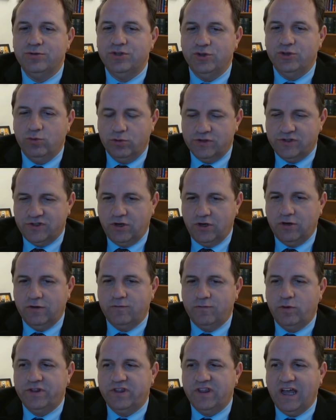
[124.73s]
You were served
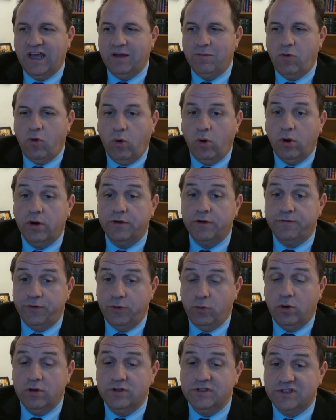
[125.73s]
with them, or if you
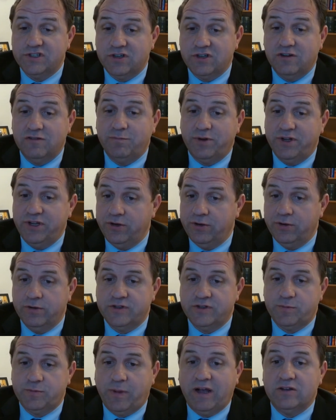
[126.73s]
weren't served but your
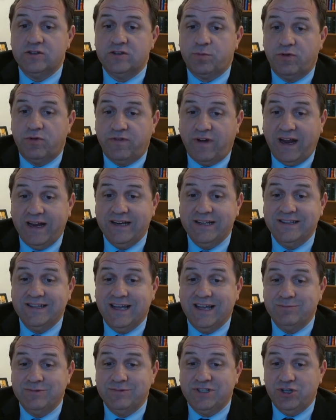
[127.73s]
spouse provided
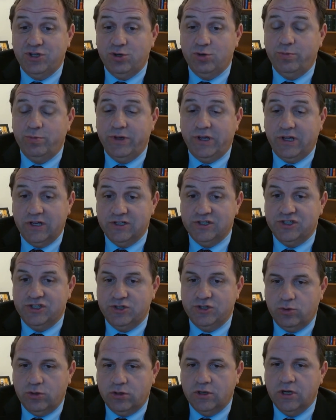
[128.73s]
them to you because
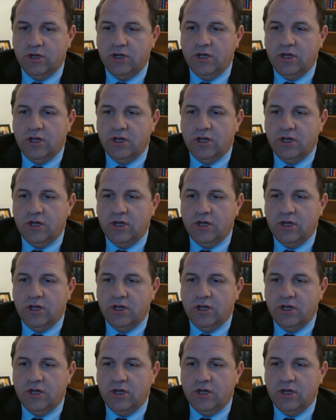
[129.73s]
you were